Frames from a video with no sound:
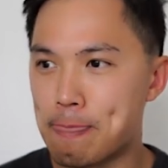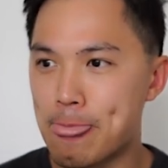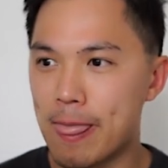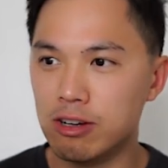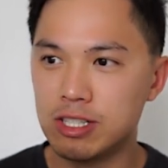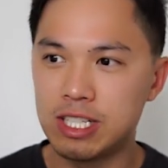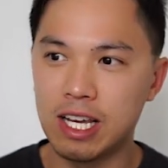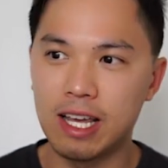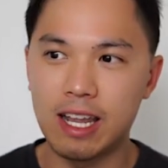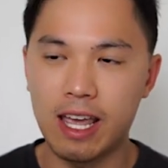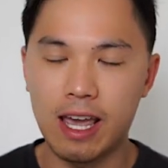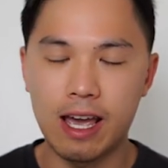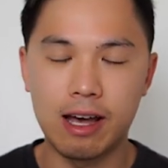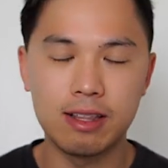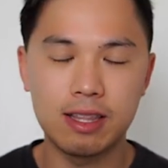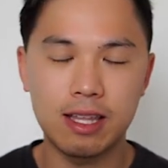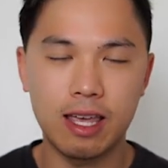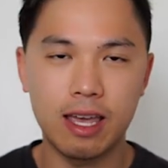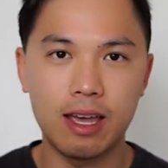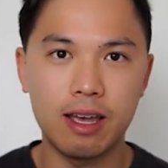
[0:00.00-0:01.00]
Oceania
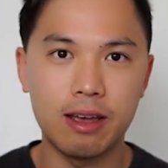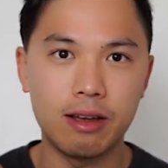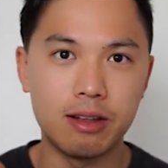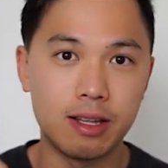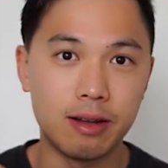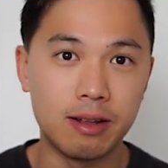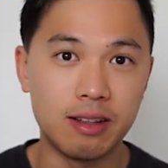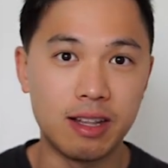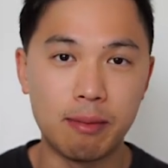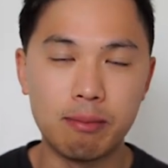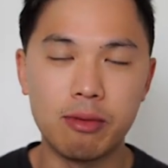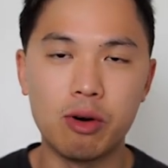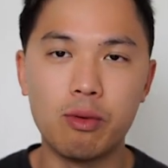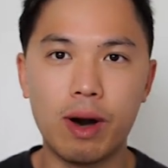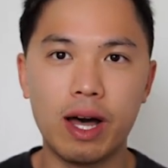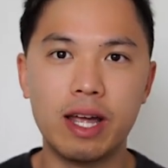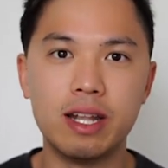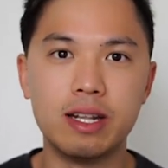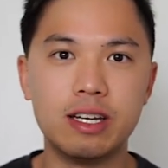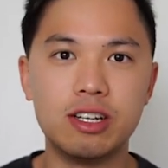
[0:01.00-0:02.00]
Healthcare, the number
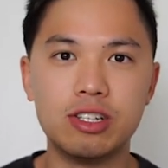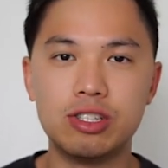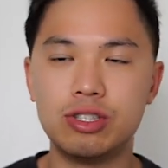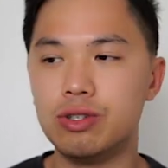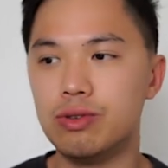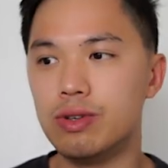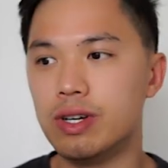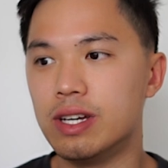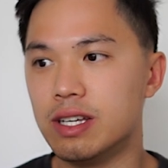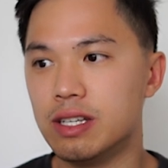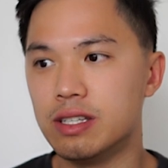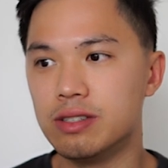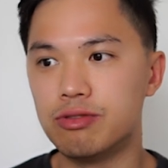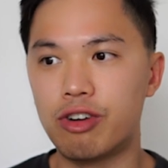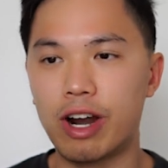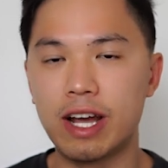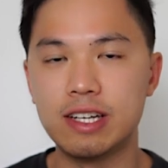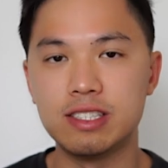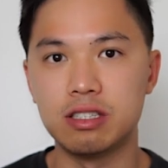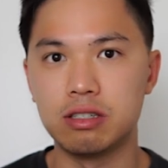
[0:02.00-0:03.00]
one issue is
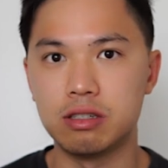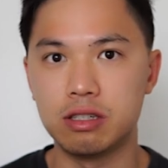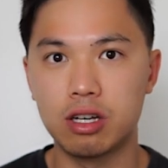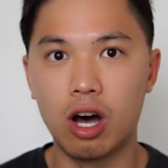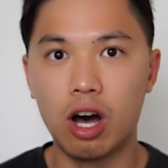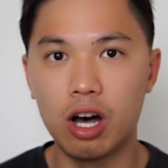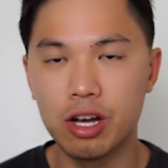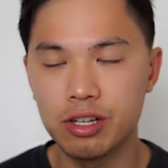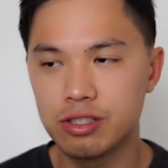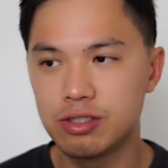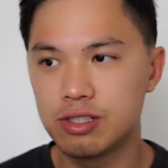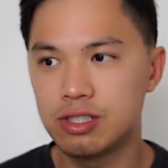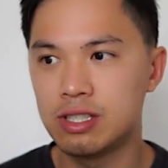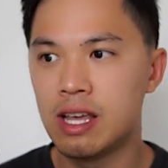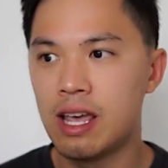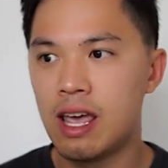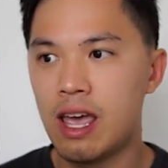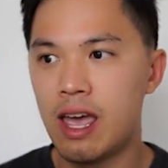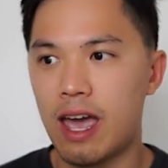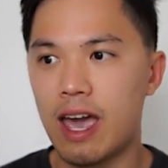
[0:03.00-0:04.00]
rising
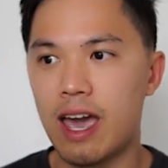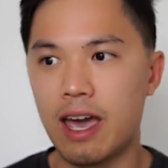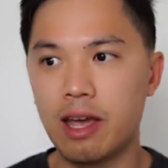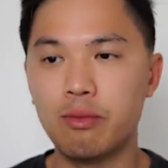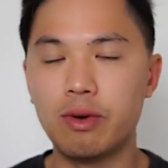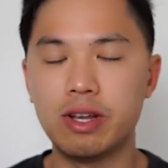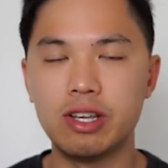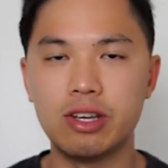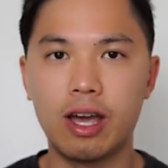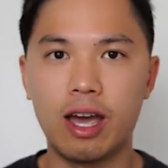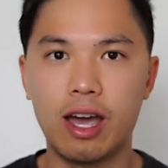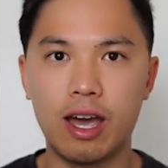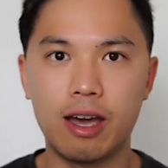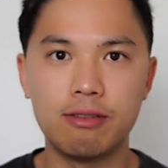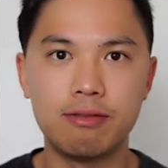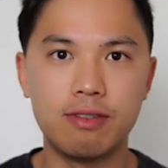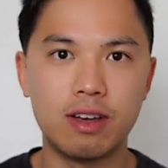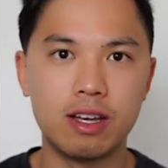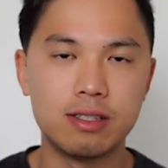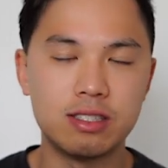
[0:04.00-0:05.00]
costs. And when you
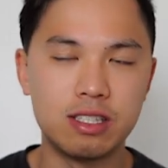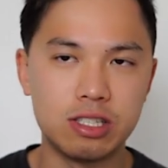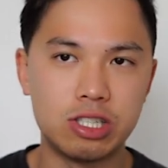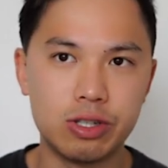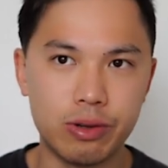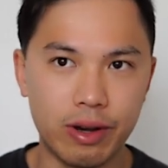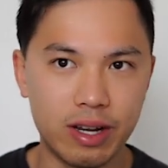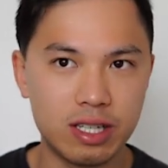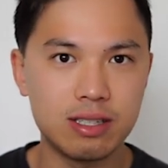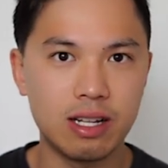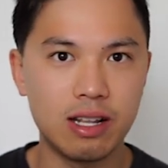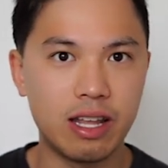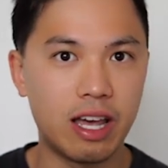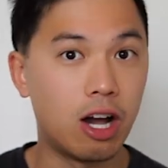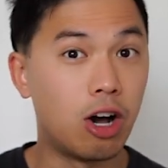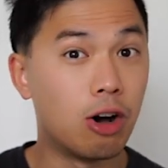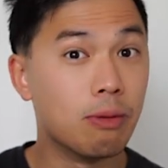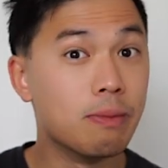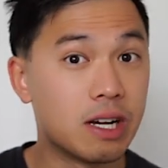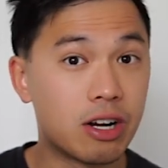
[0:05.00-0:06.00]
have a situation
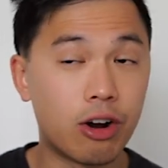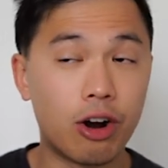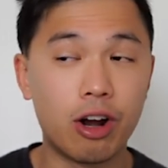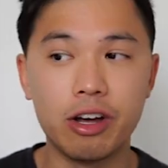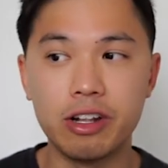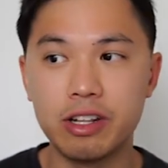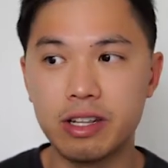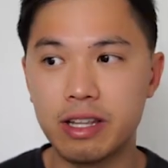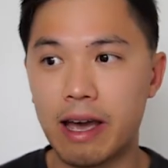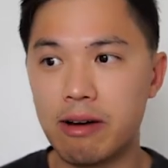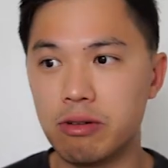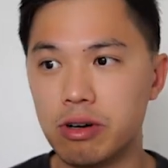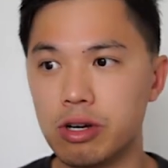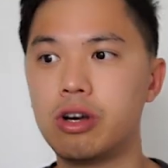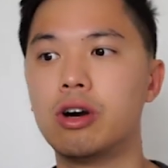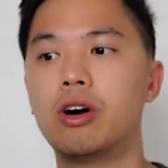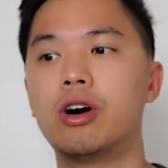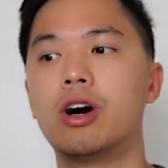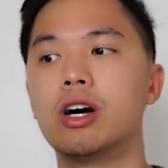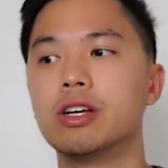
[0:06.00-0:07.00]
like Omicron, that will
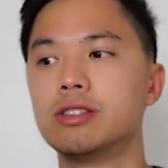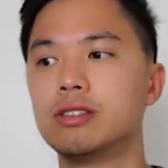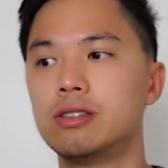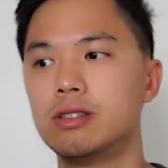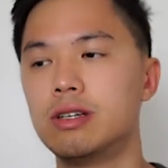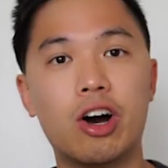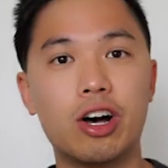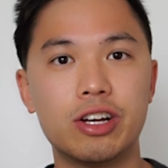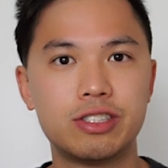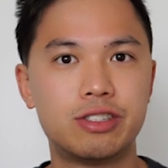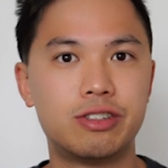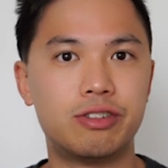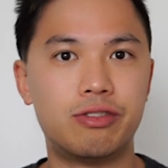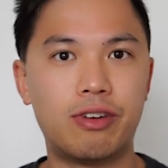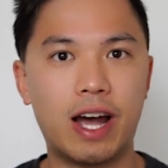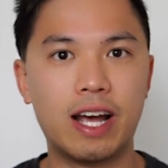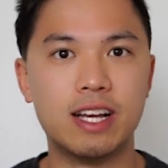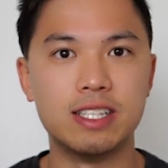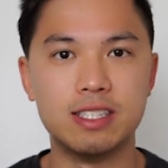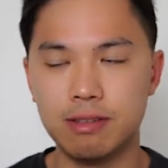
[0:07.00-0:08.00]
cause costs to
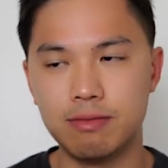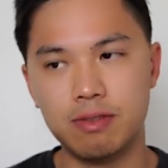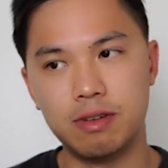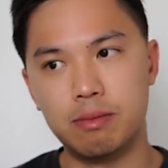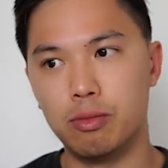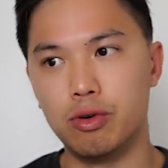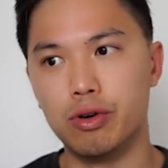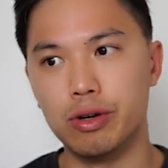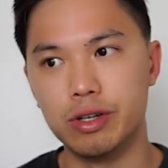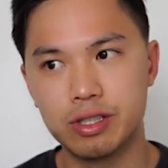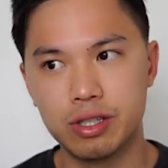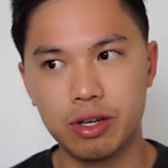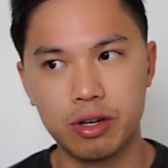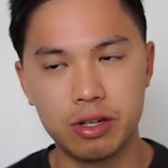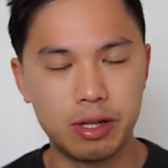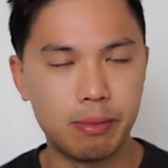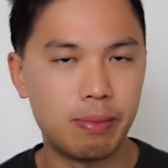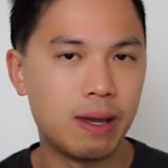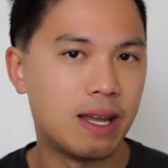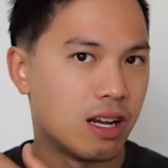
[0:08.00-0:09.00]
rise even more. So
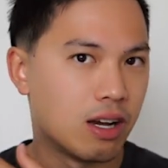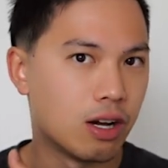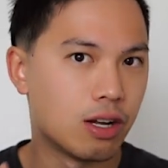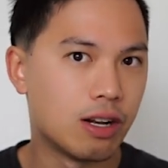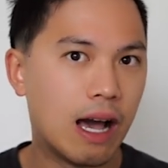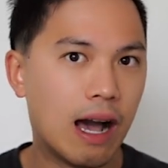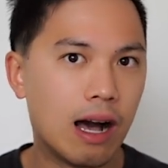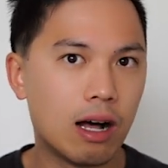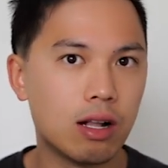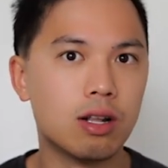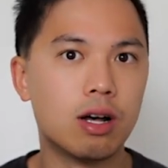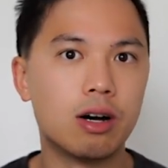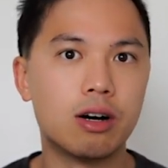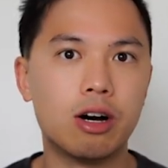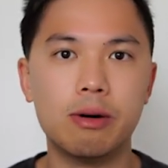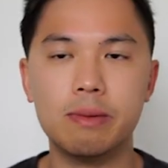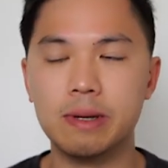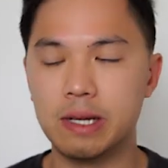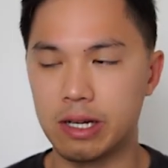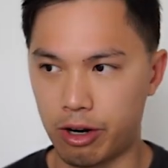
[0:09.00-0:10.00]
depending on how long
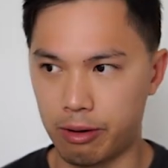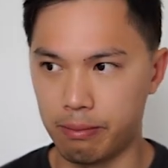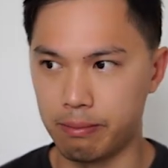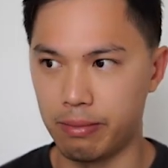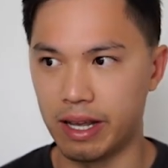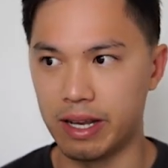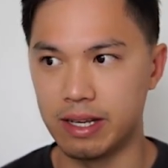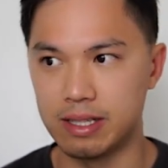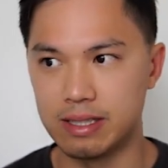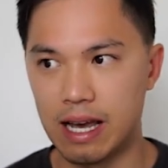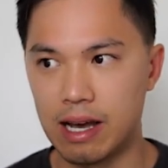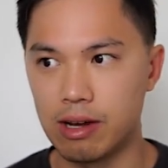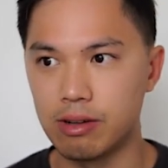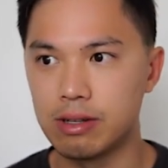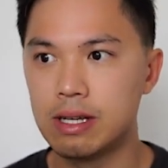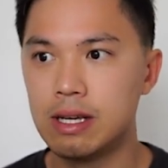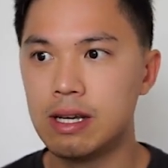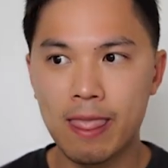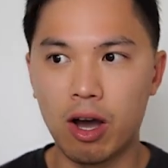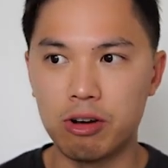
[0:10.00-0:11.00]
Omicron plays
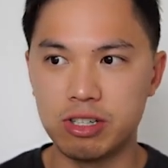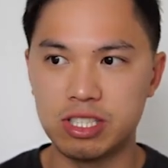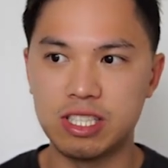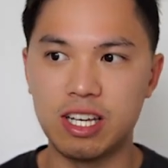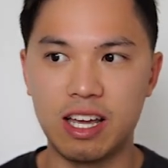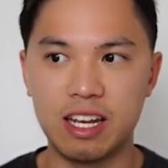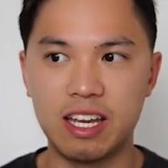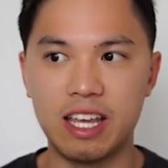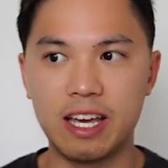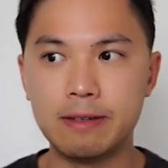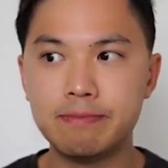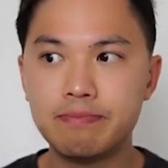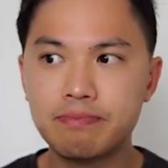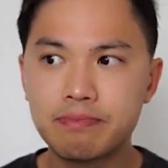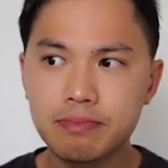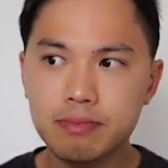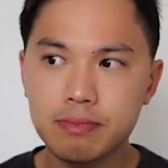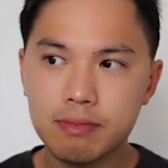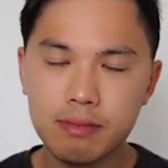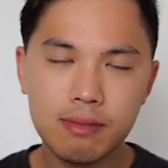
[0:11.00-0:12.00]
out, Oceania
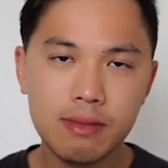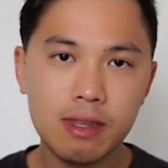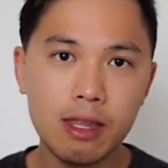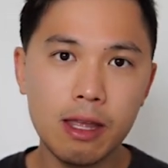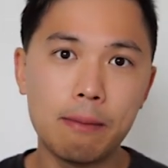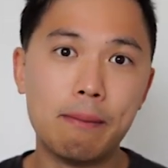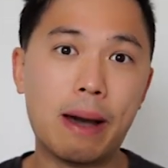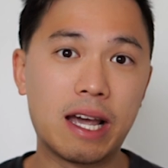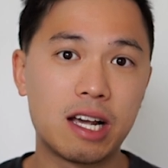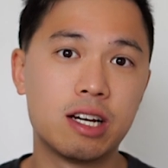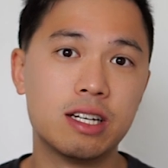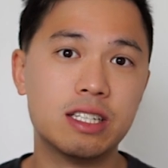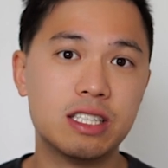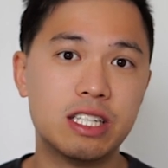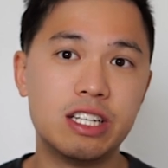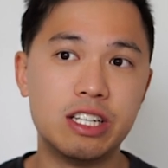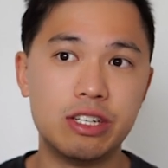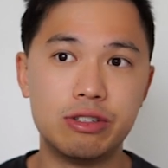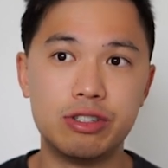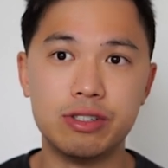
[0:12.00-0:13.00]
might
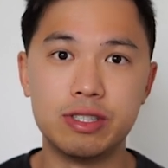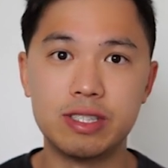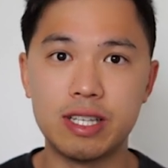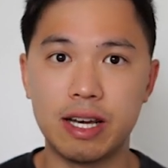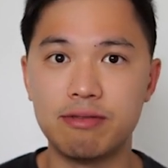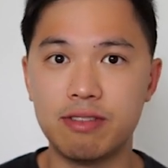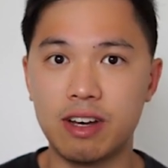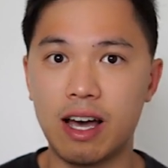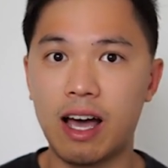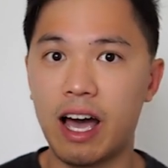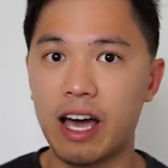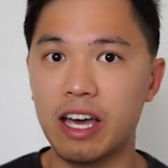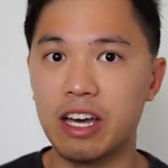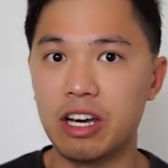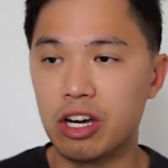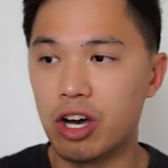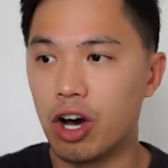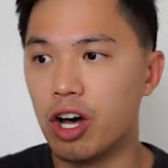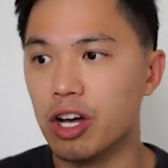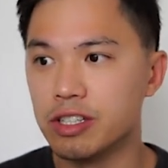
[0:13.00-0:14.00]
continue to suffer
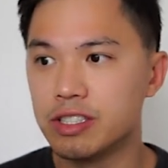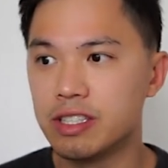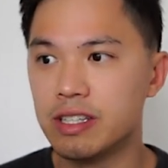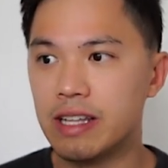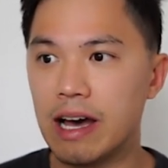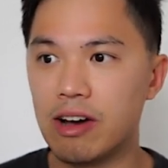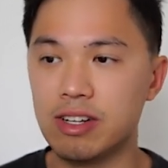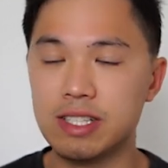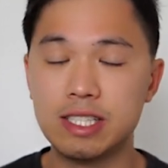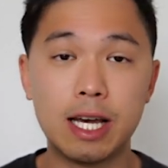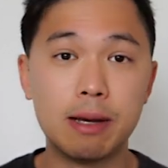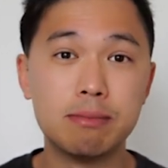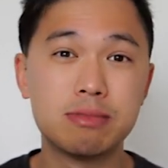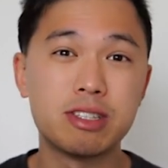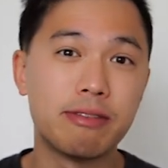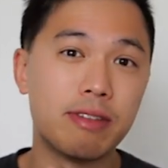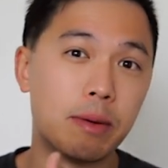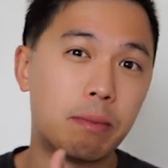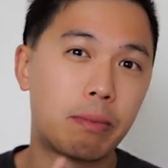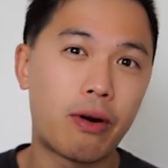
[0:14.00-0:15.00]
higher costs. Now, in terms
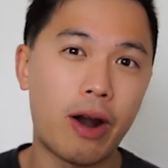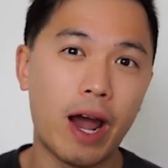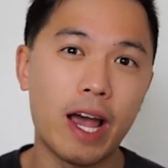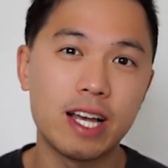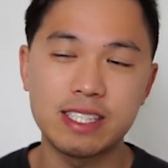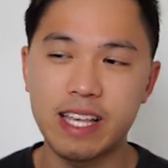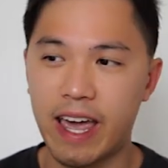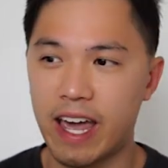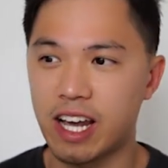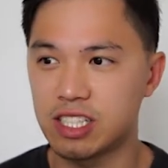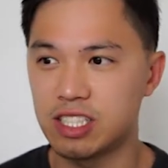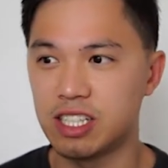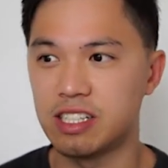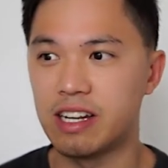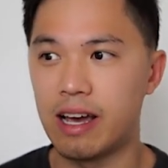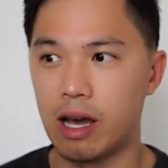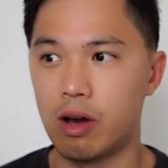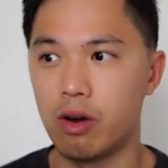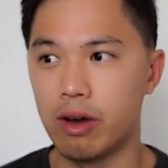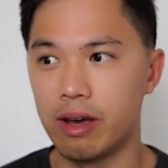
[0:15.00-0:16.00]
of the price
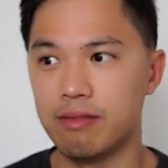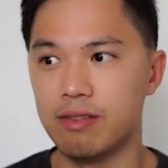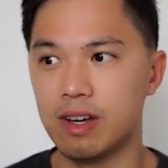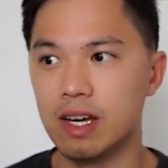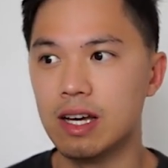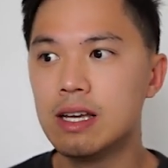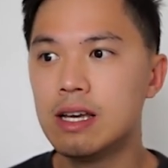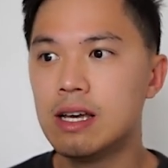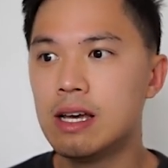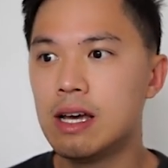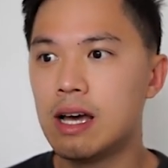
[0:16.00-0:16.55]
action, however,